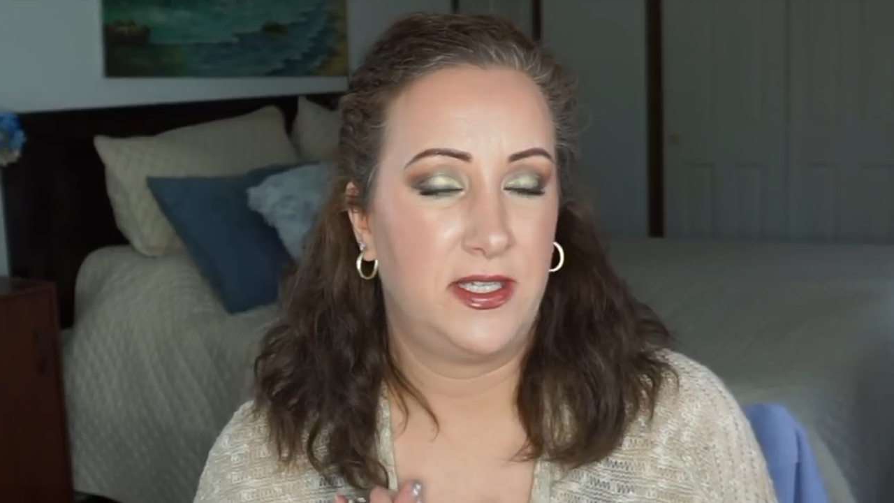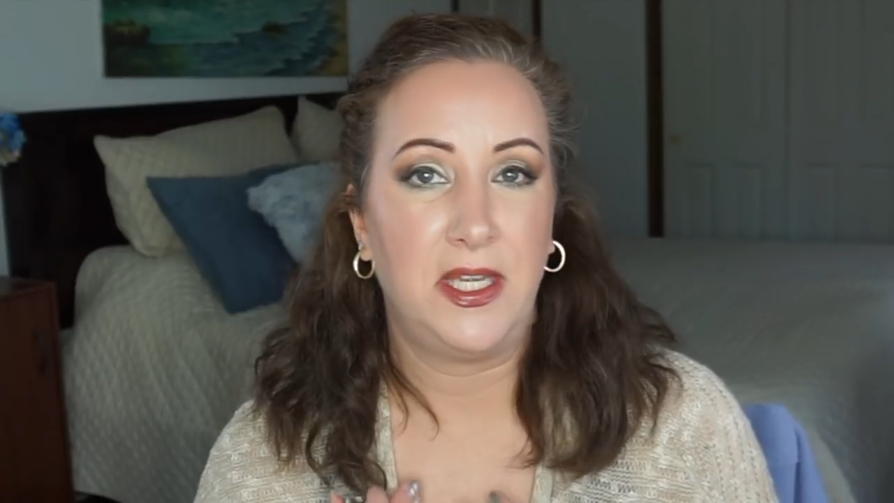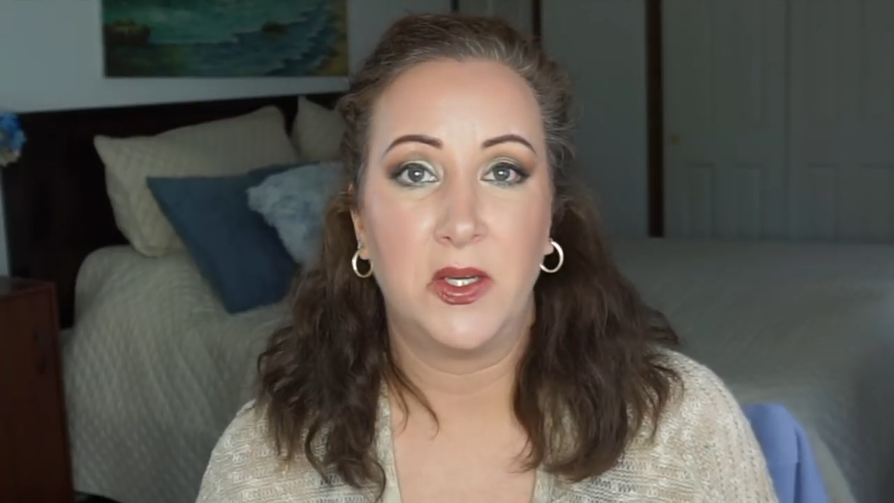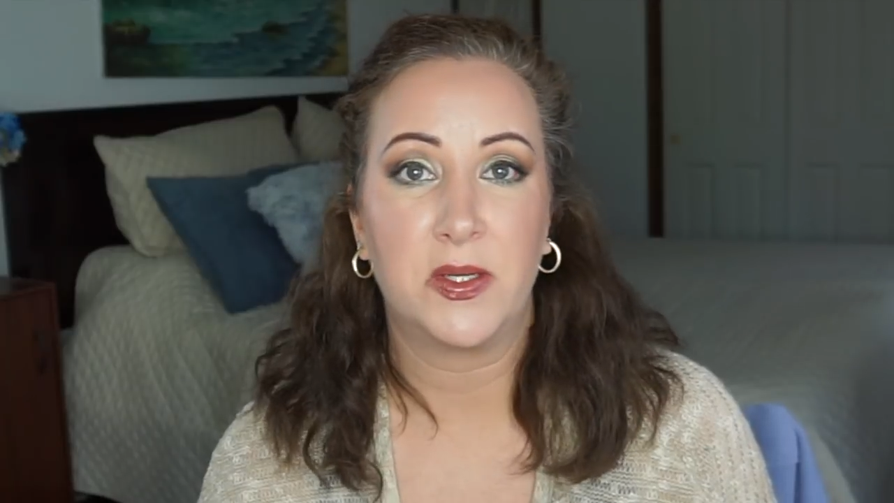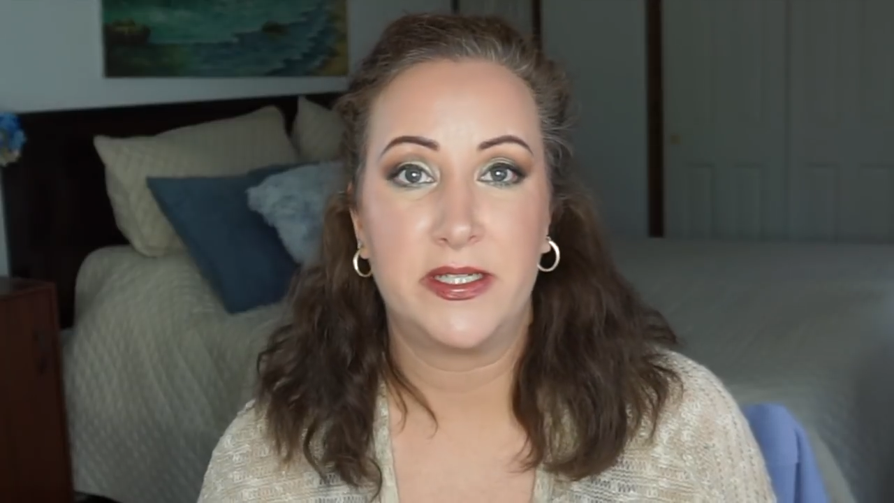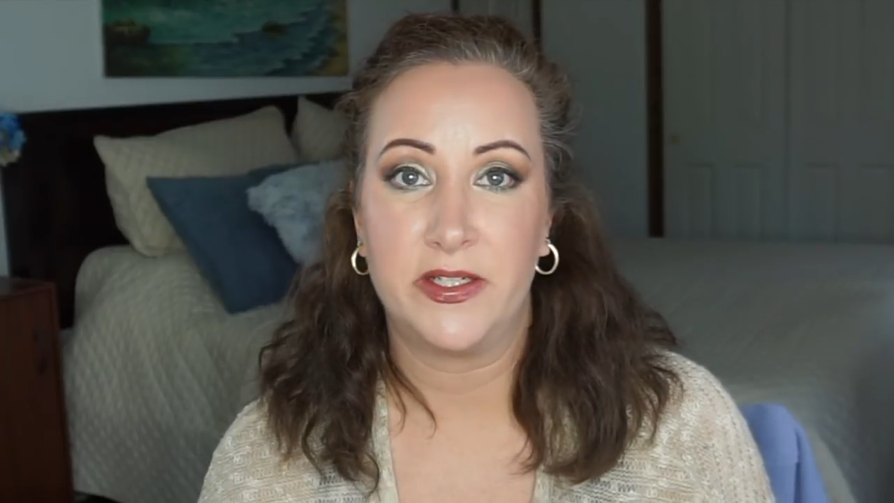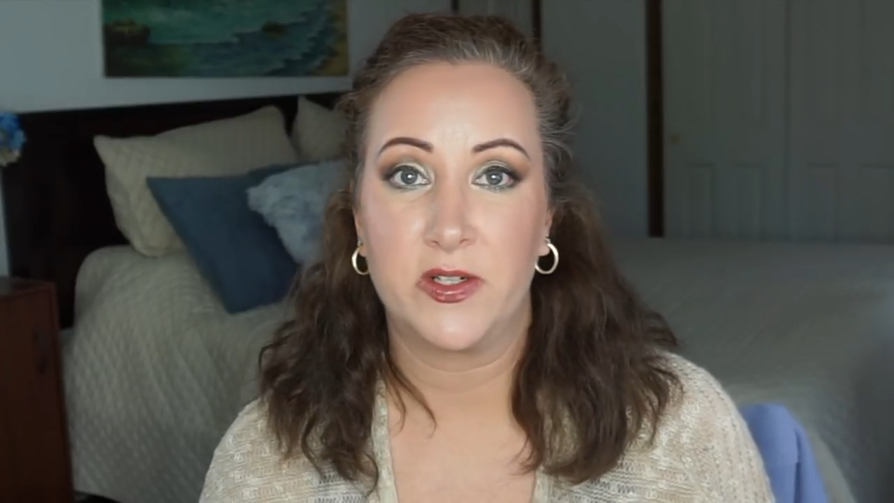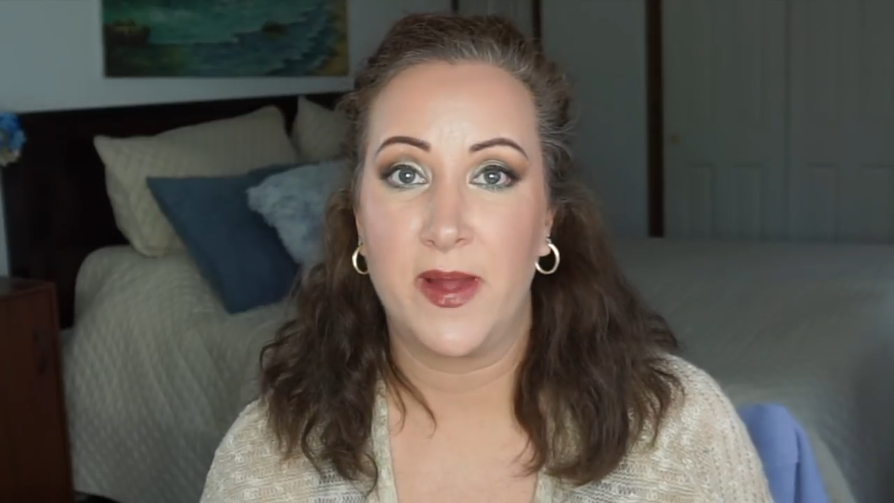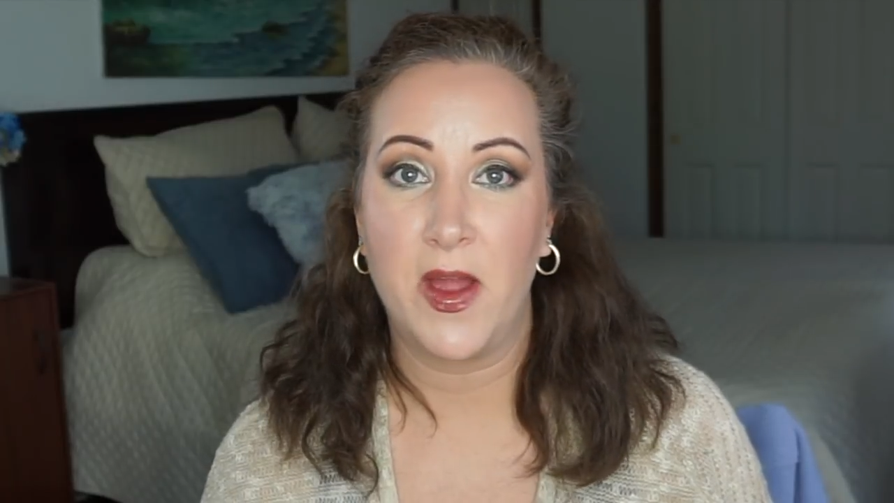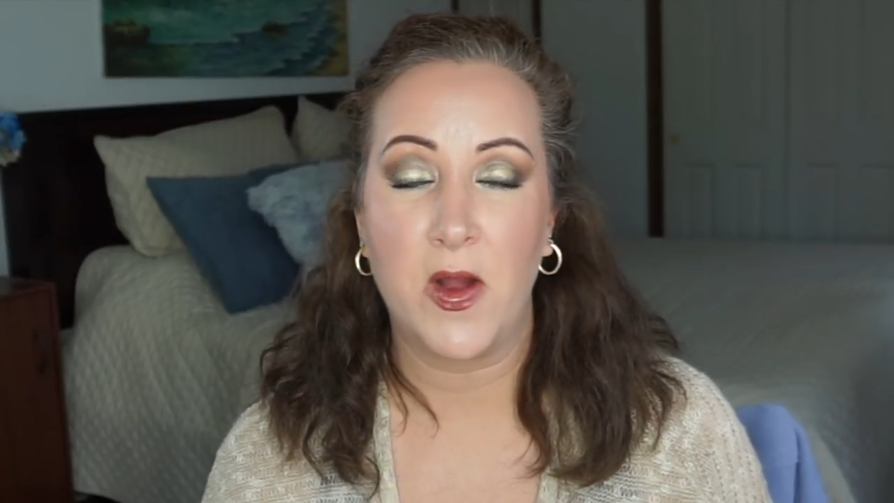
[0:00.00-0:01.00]
near and dear
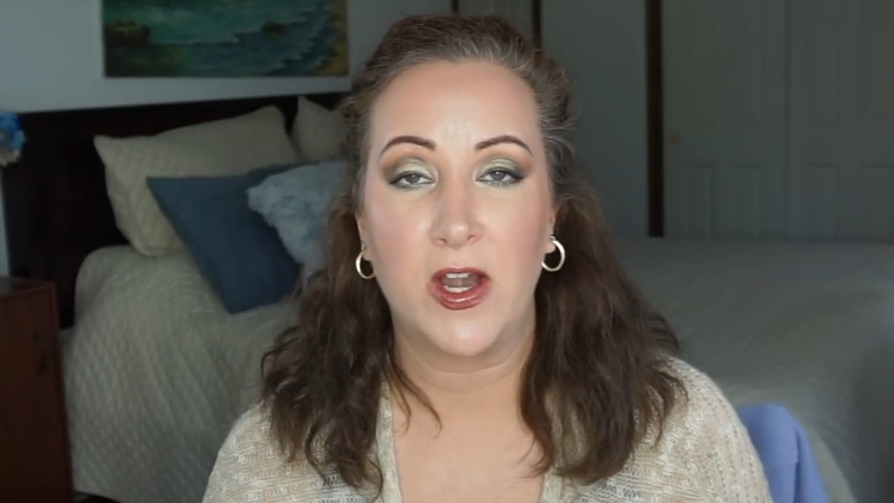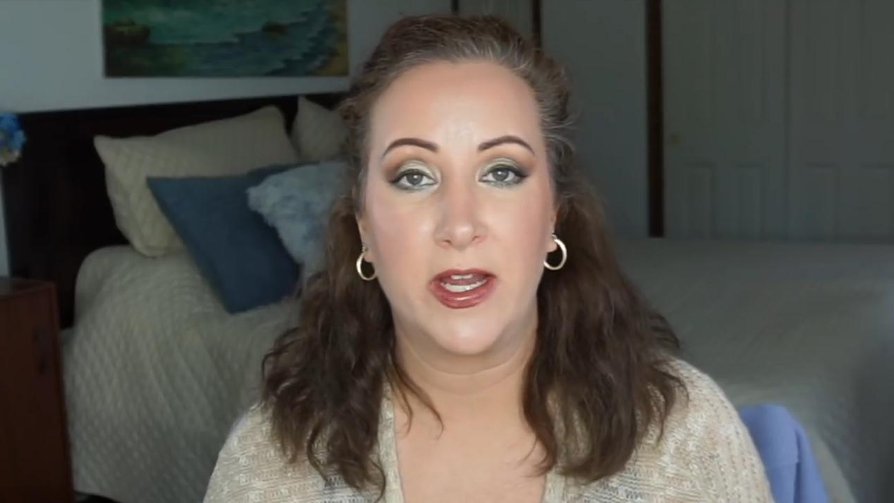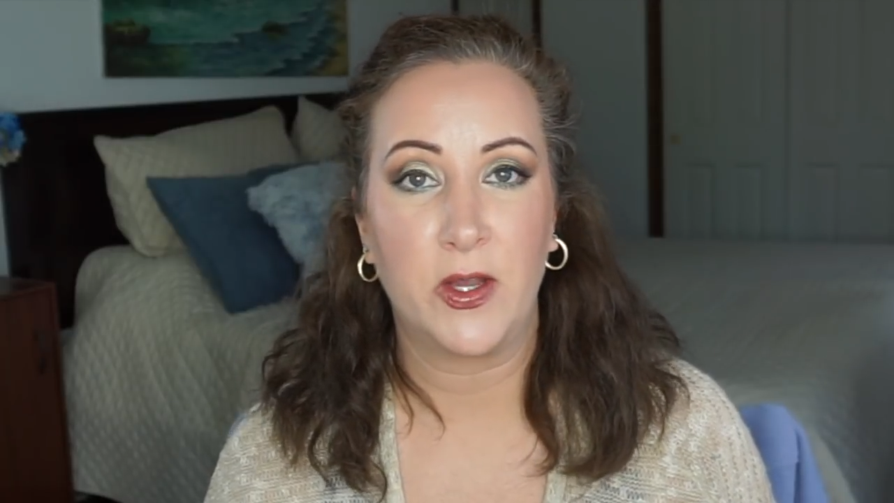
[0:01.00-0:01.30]
to my heart,